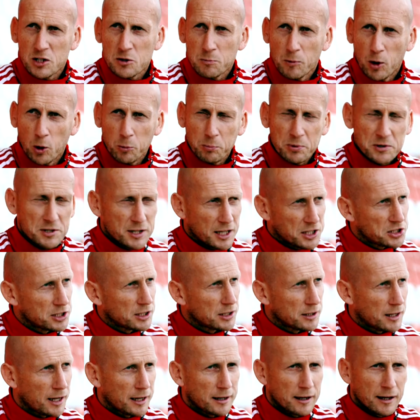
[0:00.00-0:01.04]
the small
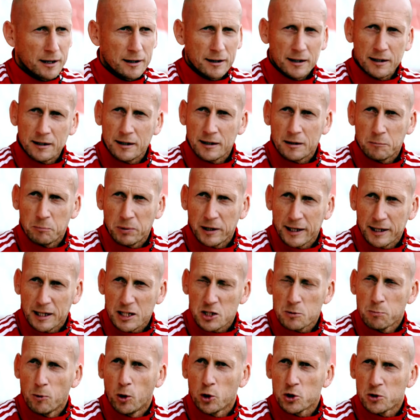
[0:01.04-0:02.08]
possession and playing
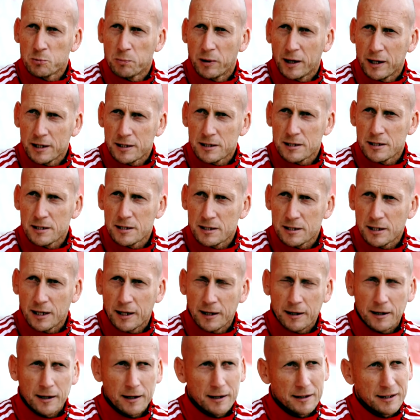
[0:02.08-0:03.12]
in small spaces,
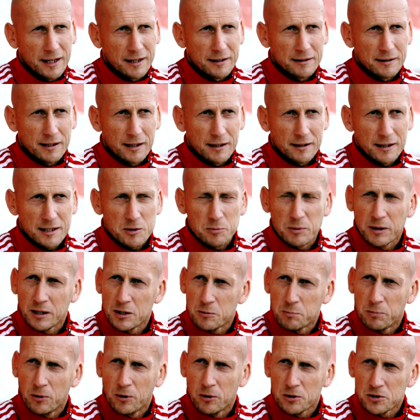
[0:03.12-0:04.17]
and then
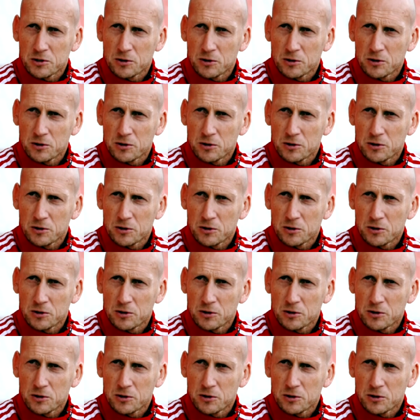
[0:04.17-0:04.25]
it's Paul